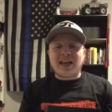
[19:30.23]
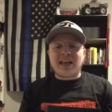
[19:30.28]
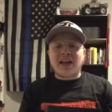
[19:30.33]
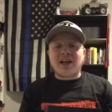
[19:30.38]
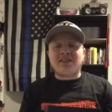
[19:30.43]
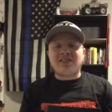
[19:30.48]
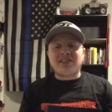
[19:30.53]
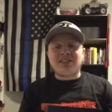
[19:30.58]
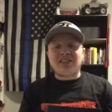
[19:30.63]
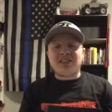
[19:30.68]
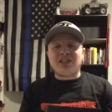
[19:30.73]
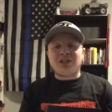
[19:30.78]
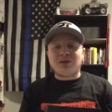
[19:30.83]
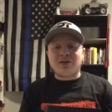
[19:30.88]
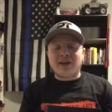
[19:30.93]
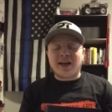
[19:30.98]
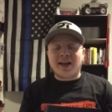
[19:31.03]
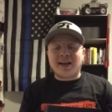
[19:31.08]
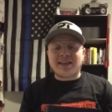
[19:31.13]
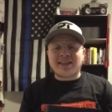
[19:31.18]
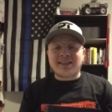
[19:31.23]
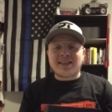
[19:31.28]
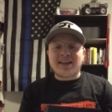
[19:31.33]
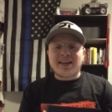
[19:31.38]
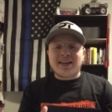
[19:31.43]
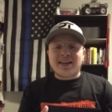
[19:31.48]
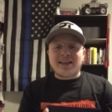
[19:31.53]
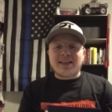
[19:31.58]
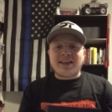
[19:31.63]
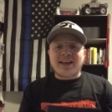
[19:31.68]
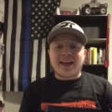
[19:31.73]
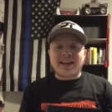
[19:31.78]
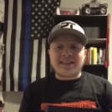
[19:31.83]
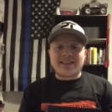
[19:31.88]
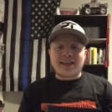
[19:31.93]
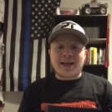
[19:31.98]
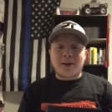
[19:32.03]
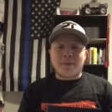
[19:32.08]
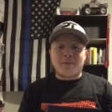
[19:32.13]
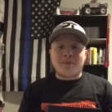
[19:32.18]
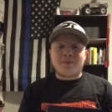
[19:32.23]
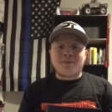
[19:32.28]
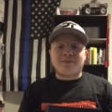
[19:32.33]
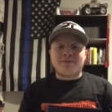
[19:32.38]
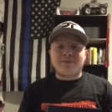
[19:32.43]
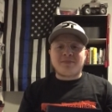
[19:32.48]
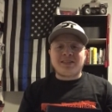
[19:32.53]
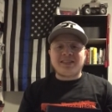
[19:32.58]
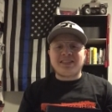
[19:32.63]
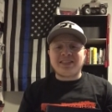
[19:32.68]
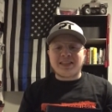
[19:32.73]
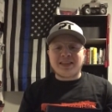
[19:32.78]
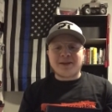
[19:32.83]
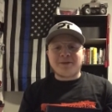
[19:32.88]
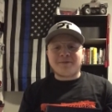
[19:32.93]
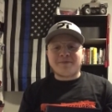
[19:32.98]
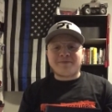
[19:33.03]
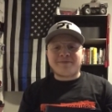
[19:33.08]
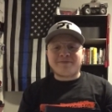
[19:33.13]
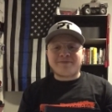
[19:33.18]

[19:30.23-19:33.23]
and I'll see you guys next time. See ya.